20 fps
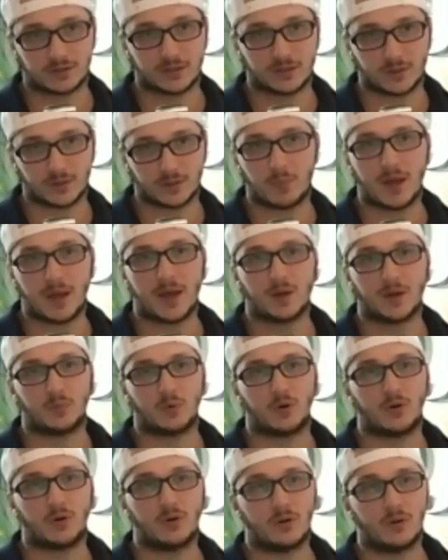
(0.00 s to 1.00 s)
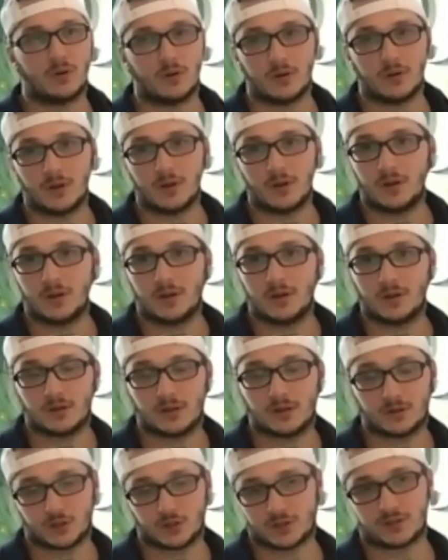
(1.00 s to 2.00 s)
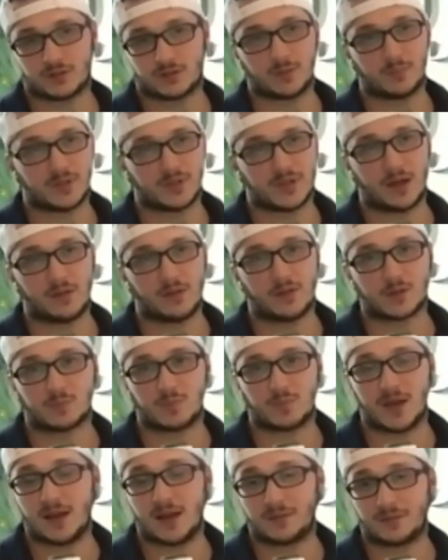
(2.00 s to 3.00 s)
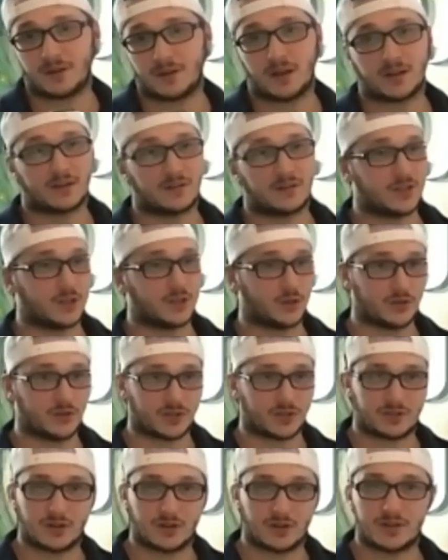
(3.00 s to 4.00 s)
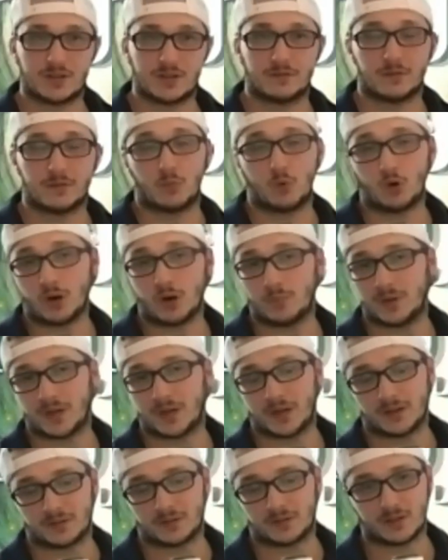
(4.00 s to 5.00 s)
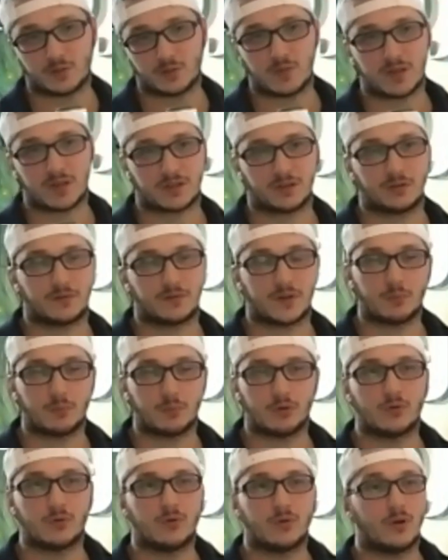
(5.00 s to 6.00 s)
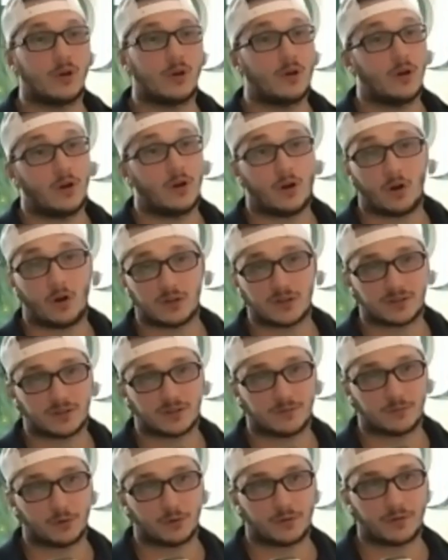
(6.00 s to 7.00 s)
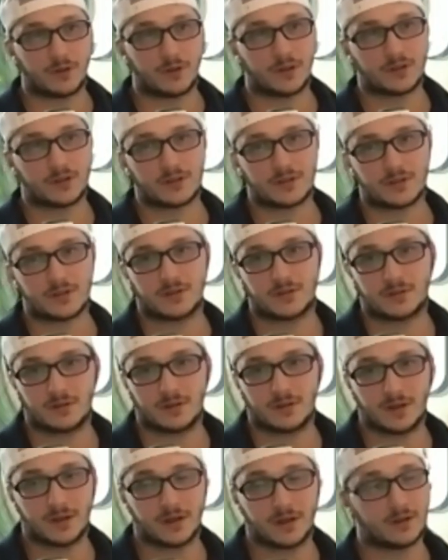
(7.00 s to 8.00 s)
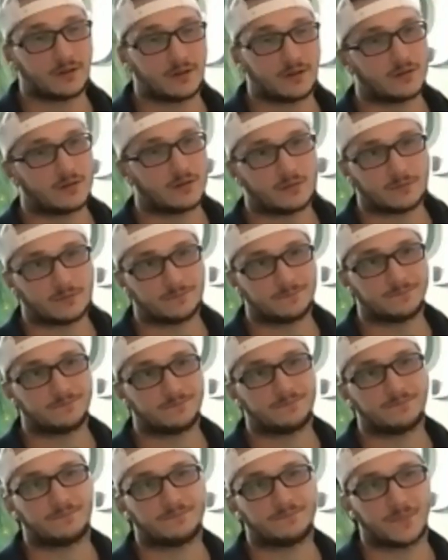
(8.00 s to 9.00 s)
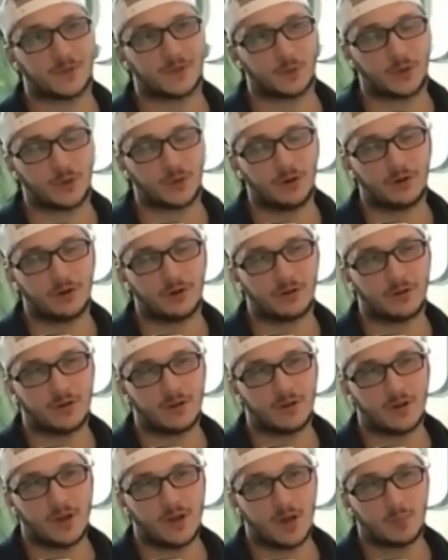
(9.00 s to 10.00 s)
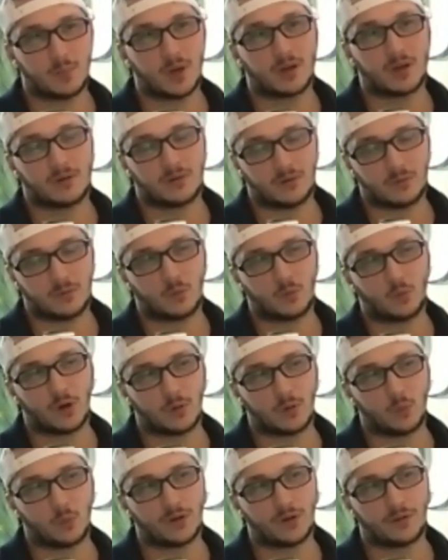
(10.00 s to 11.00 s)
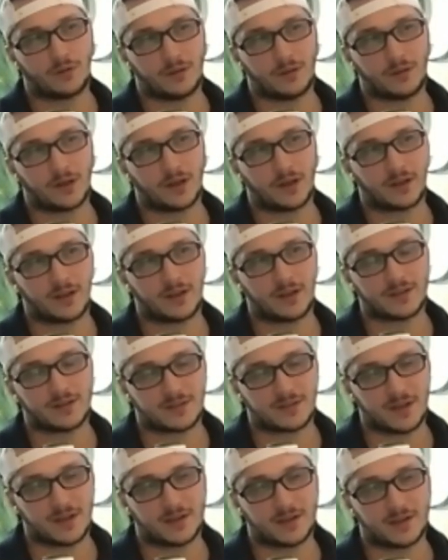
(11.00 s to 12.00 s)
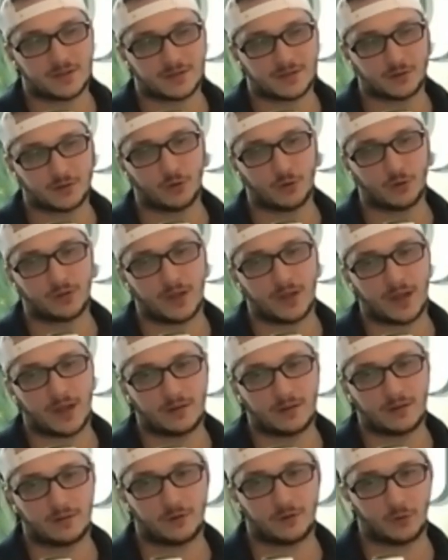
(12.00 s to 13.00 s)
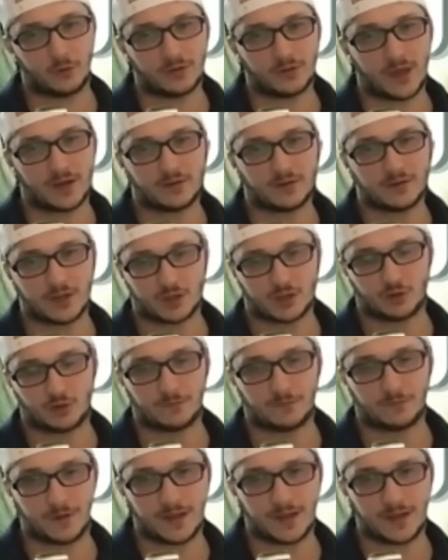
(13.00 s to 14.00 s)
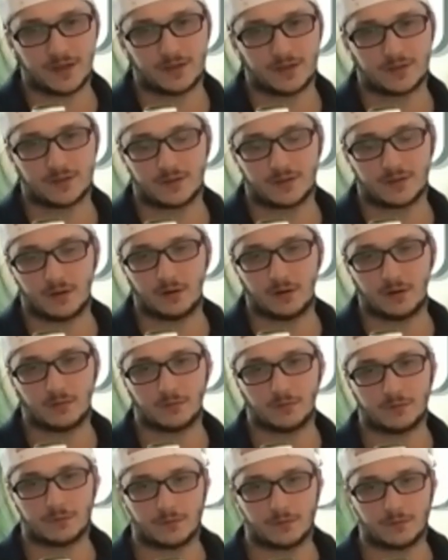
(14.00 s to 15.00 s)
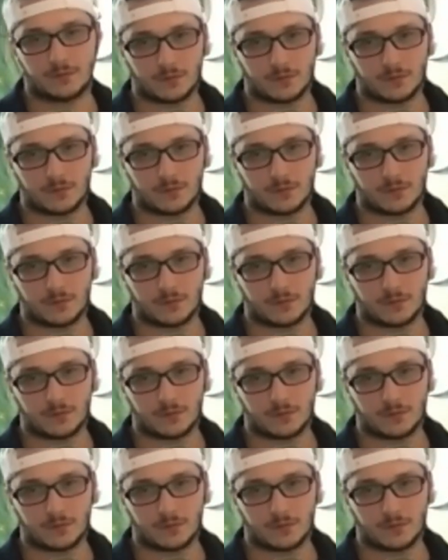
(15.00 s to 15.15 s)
incompatible, it just led me down this path that I continued to study even more. I began to teach myself Hebrew, all these different things, and here we are. But one one thing I can say is during that during that initial phase of